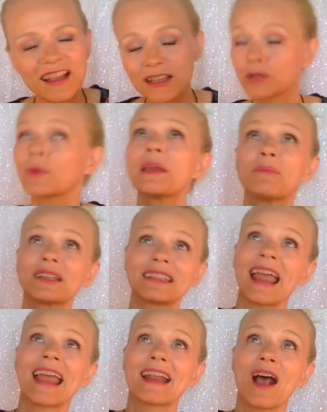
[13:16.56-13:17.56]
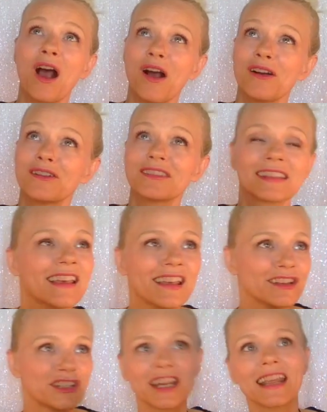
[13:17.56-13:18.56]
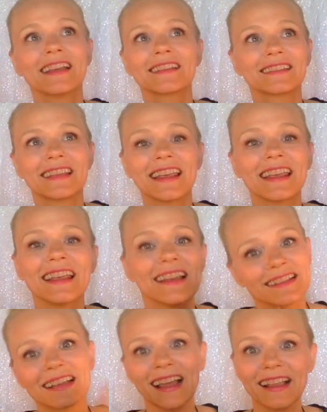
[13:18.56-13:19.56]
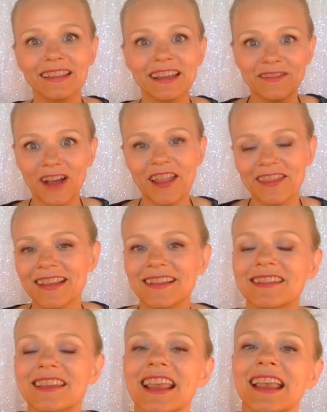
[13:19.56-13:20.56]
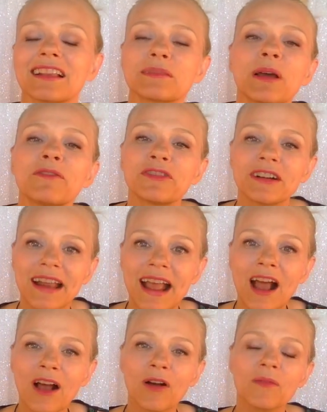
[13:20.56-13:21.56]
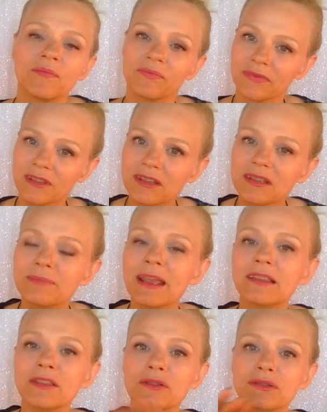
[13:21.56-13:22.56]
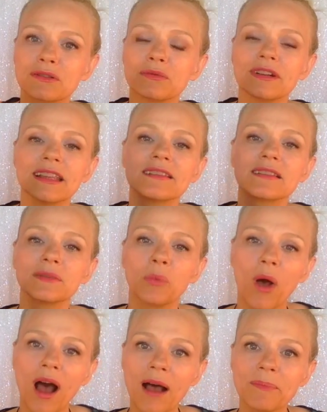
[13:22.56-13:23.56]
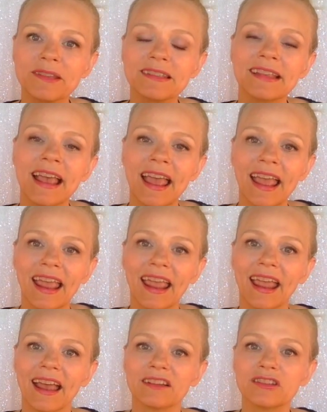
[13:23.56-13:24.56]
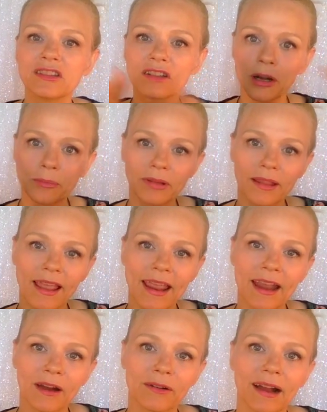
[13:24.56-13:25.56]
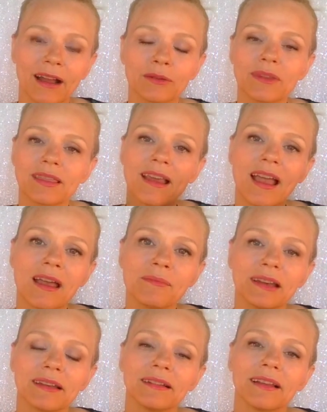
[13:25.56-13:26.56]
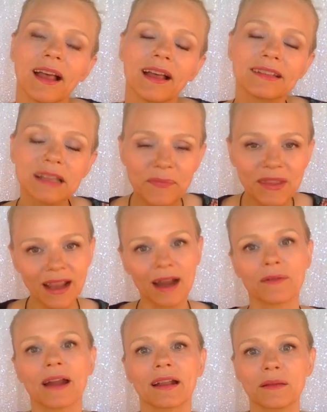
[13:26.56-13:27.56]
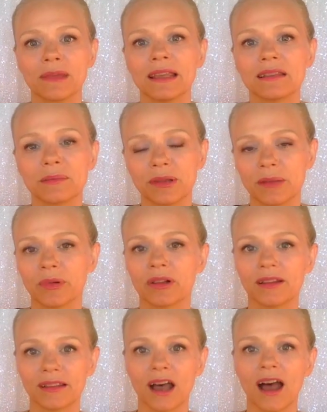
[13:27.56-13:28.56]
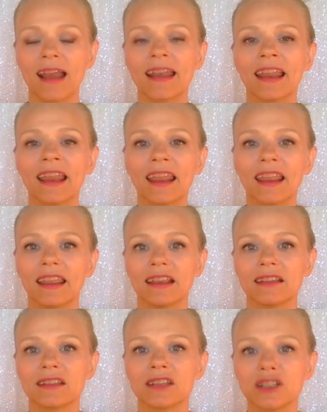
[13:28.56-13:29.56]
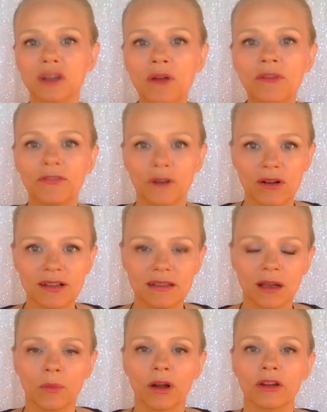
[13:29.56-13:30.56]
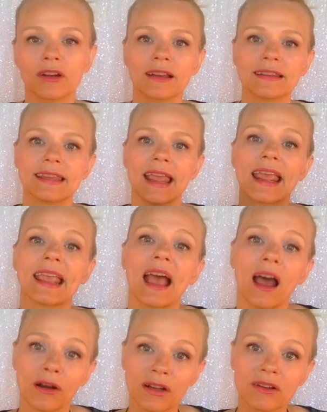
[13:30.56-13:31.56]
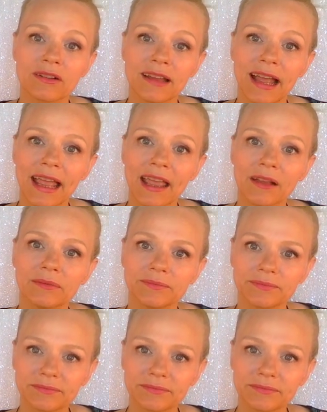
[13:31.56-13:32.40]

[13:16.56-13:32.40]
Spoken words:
Sweet potatoes, chia seeds. I live on these things. But for now, just make those 3 swaps and just start playing around with them. And something I recommend to people a lot is to don't focus on what you're going to take out of your diet.